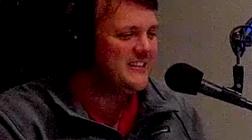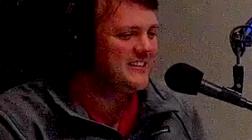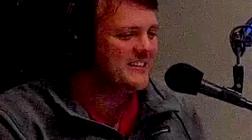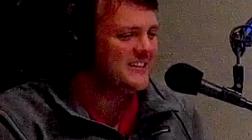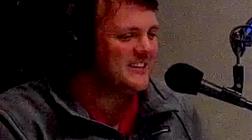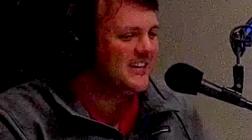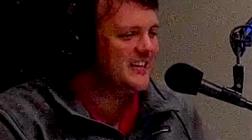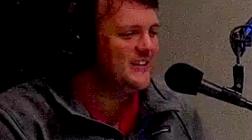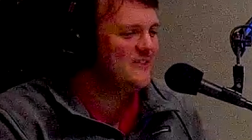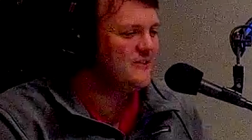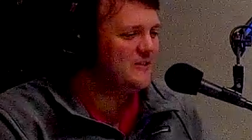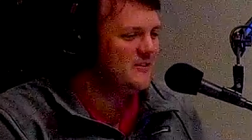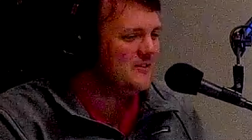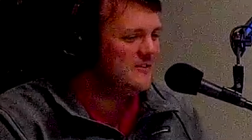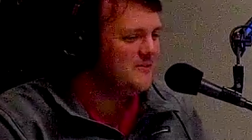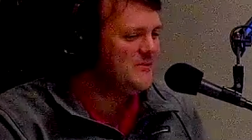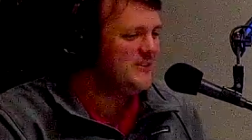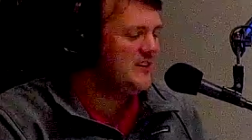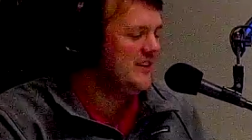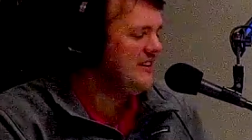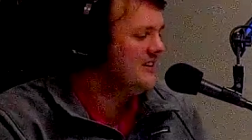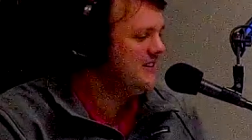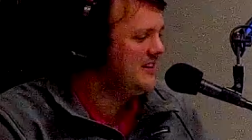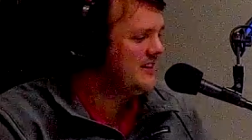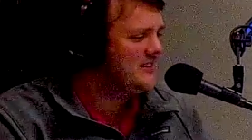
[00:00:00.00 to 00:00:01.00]
Kind of
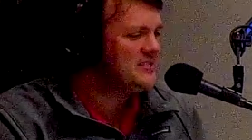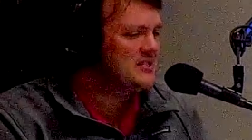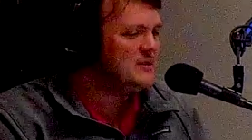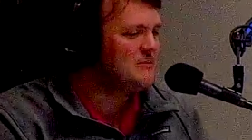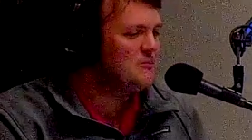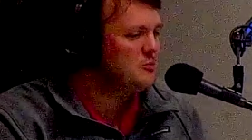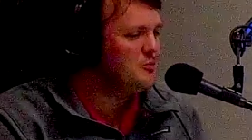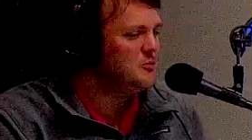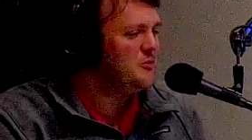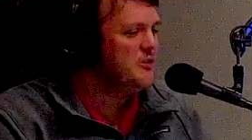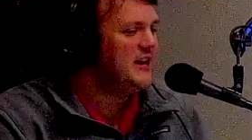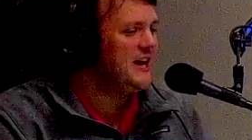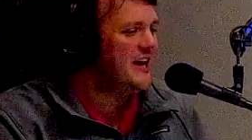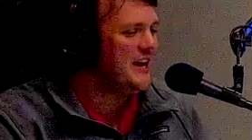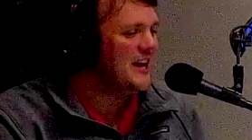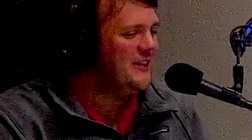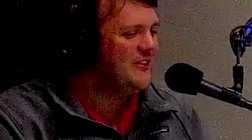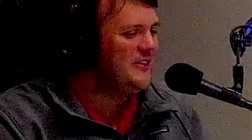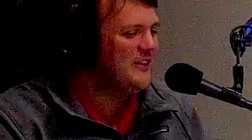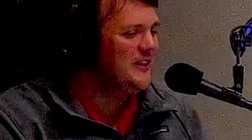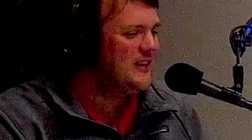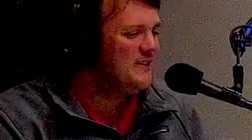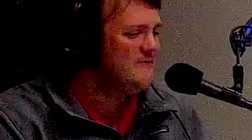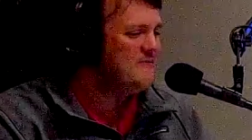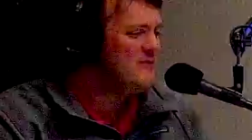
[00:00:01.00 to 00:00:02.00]
I guess some rule they had out
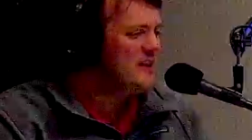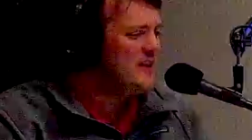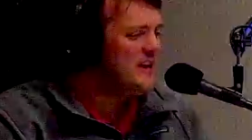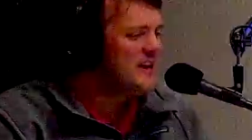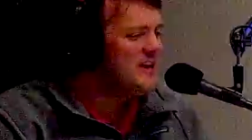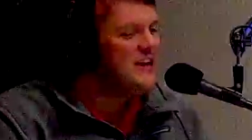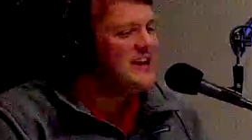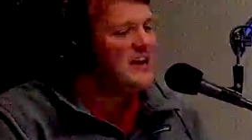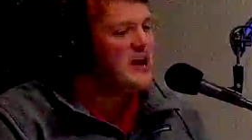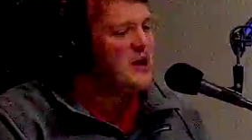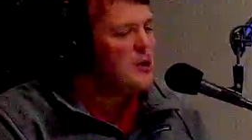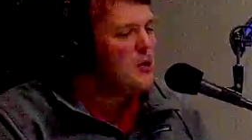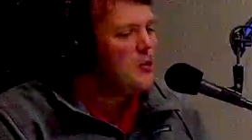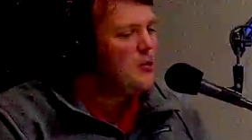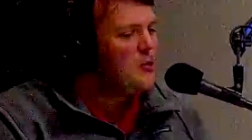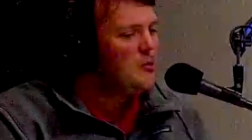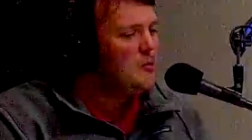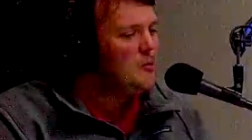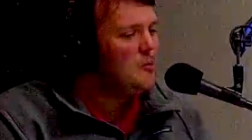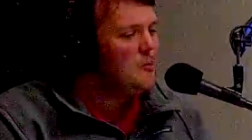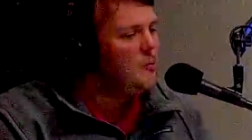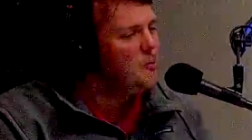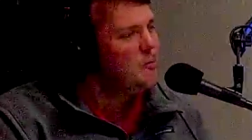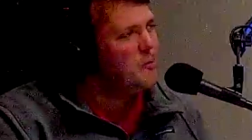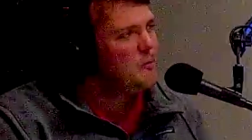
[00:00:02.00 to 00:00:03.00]
there.
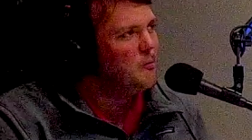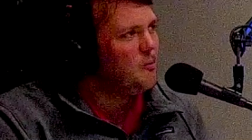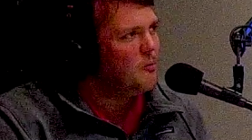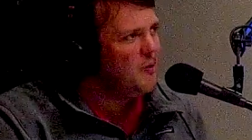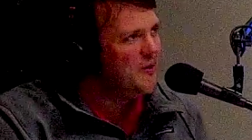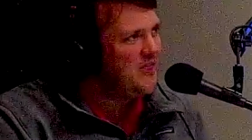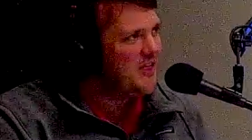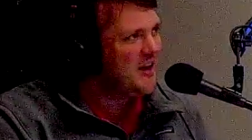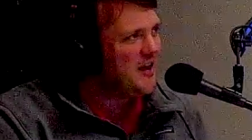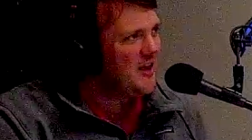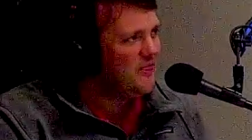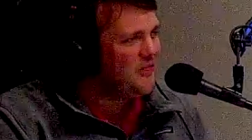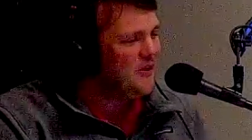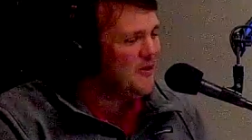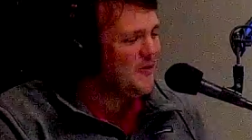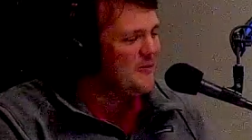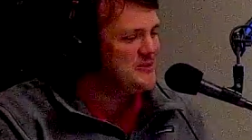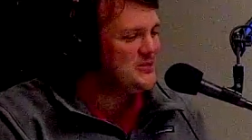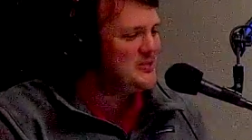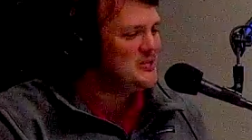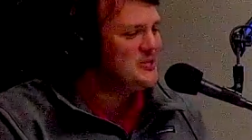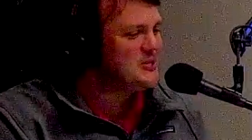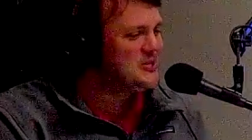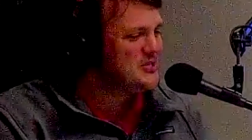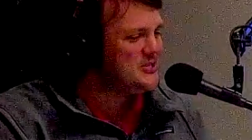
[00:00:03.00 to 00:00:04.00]
One that I thought was
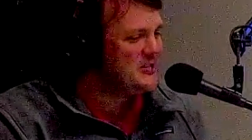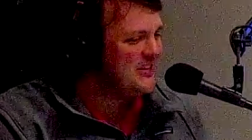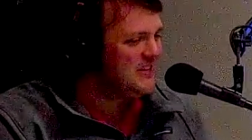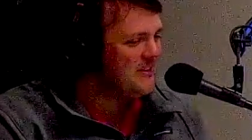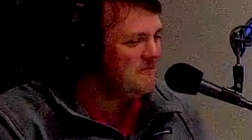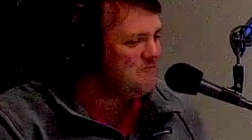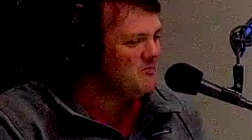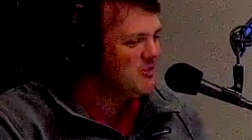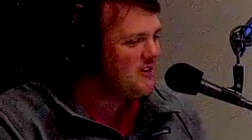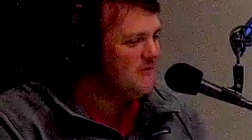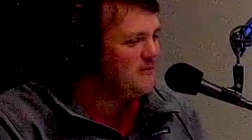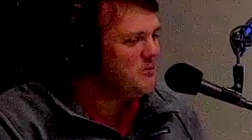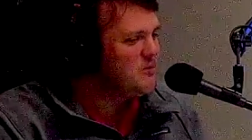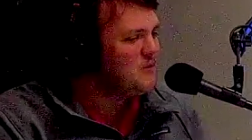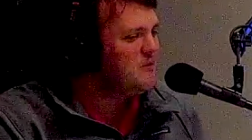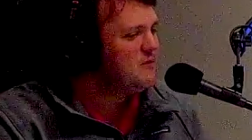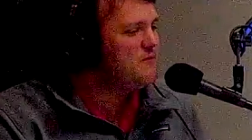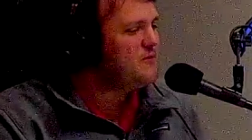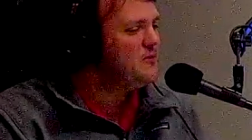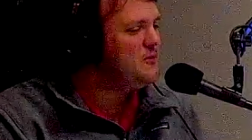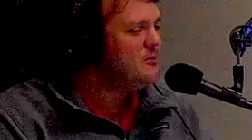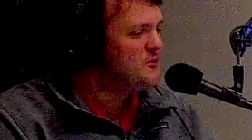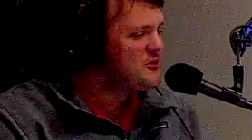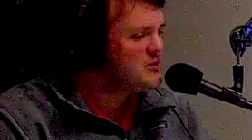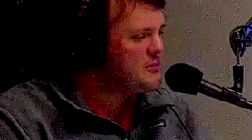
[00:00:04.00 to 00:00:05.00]
interesting, if you
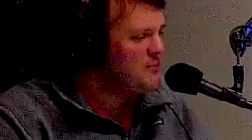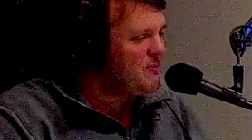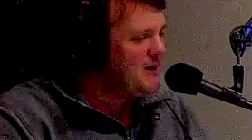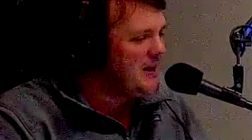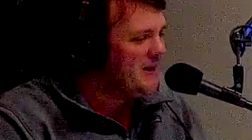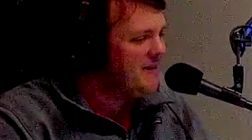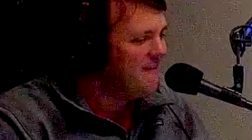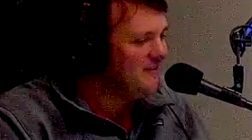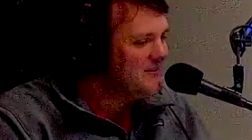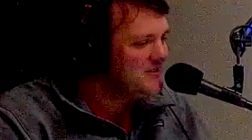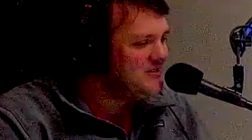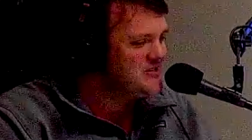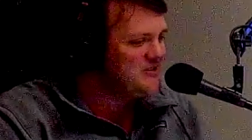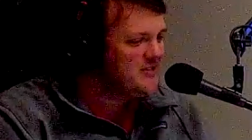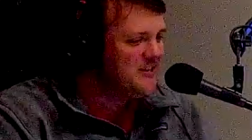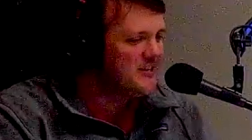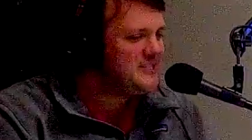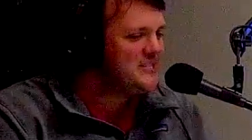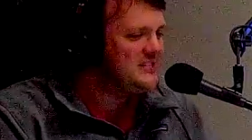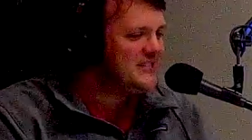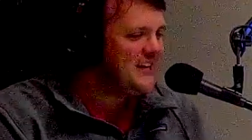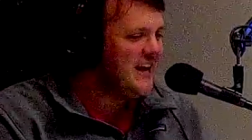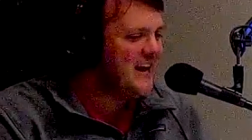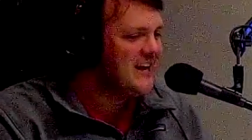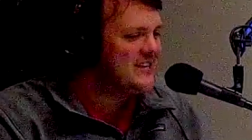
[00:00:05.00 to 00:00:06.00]
refuse to pay
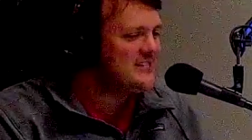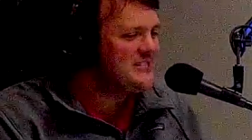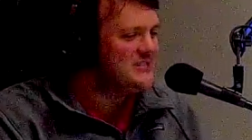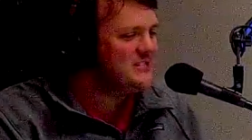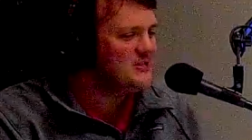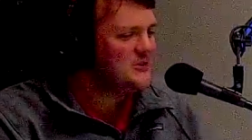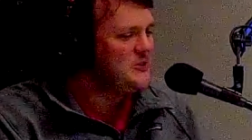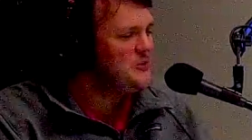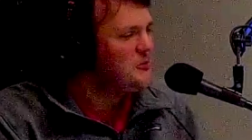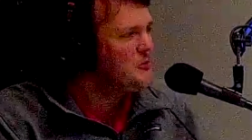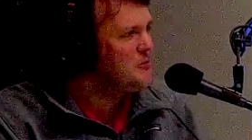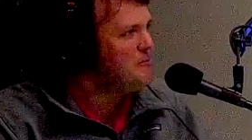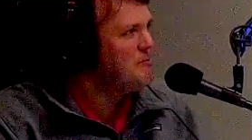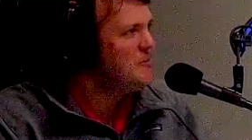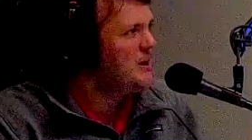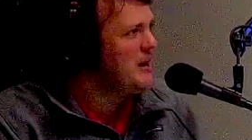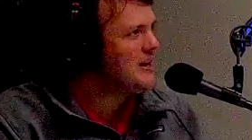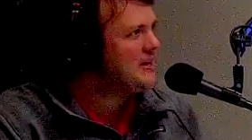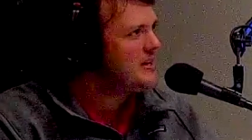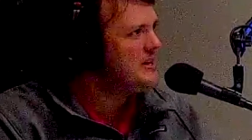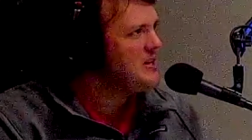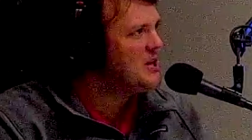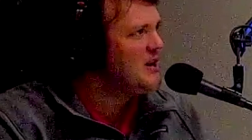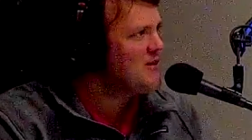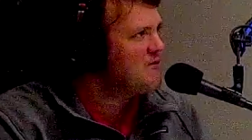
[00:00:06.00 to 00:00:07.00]
unjust taxes or you are
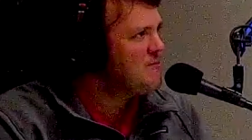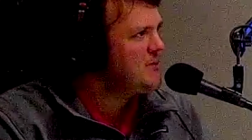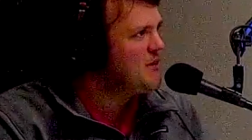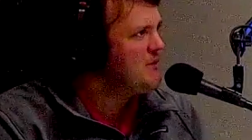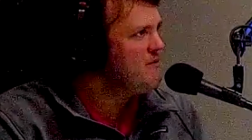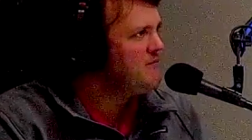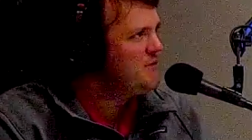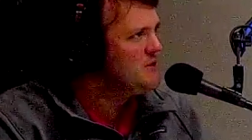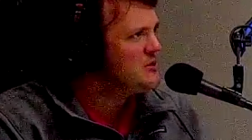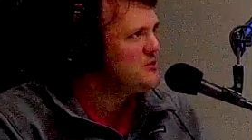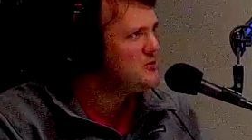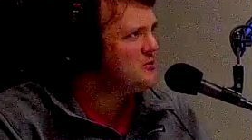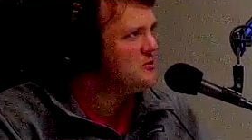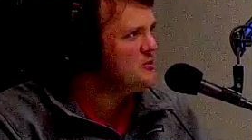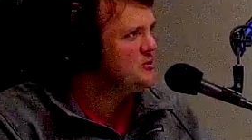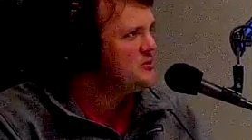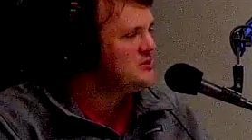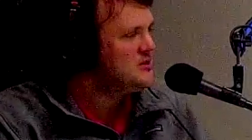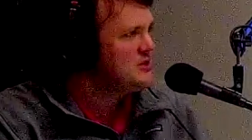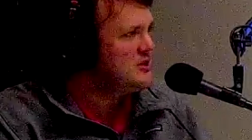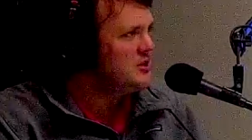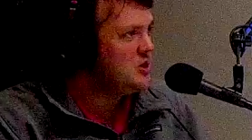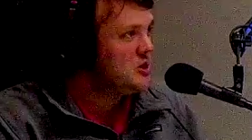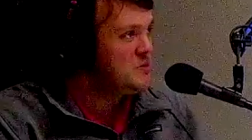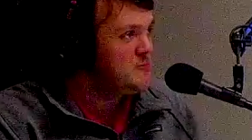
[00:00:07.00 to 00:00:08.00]
mocking government
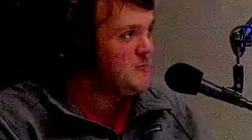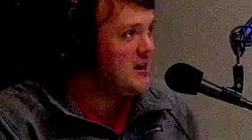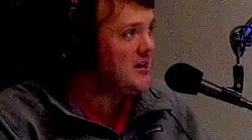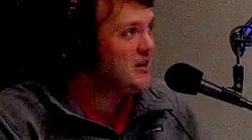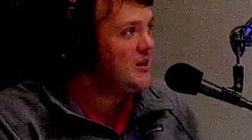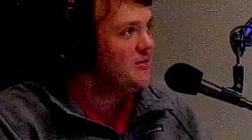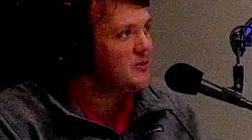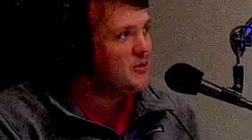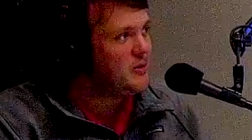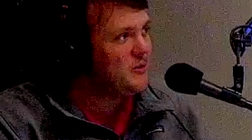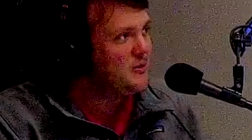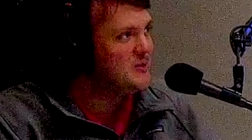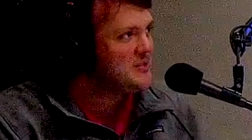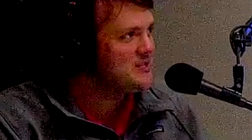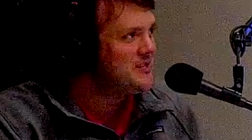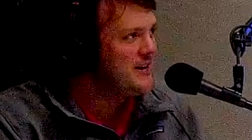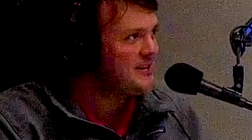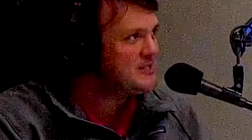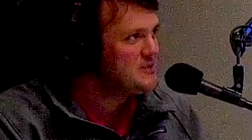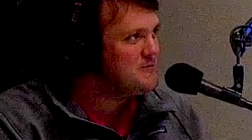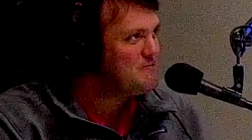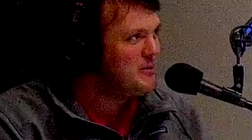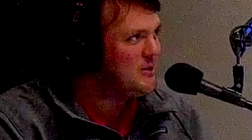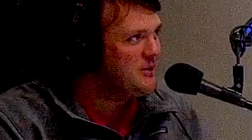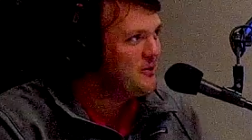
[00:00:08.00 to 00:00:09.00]
officials, you might get thrown in the
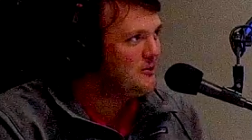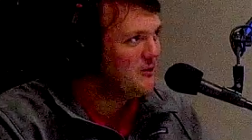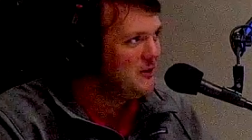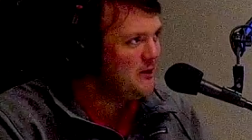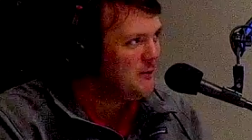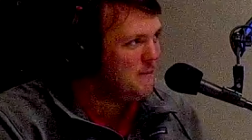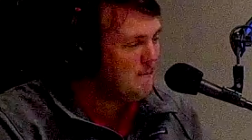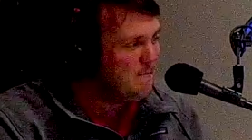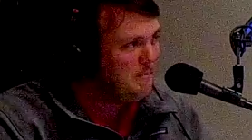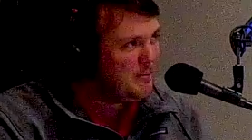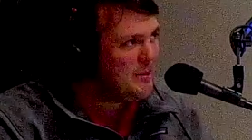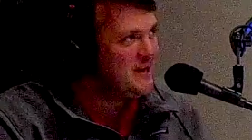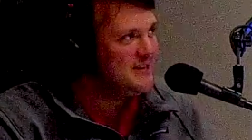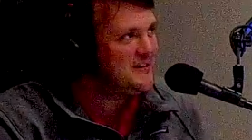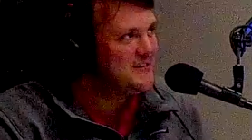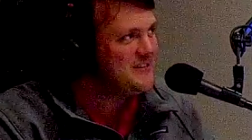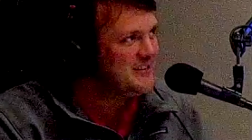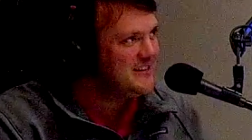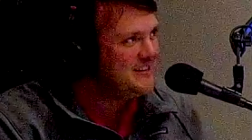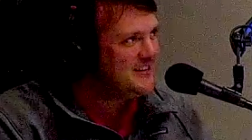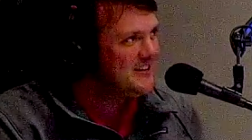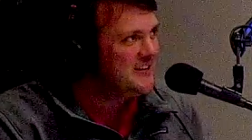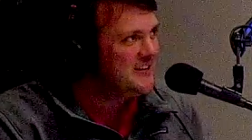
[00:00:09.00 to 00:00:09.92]
Stocks and Pillory, but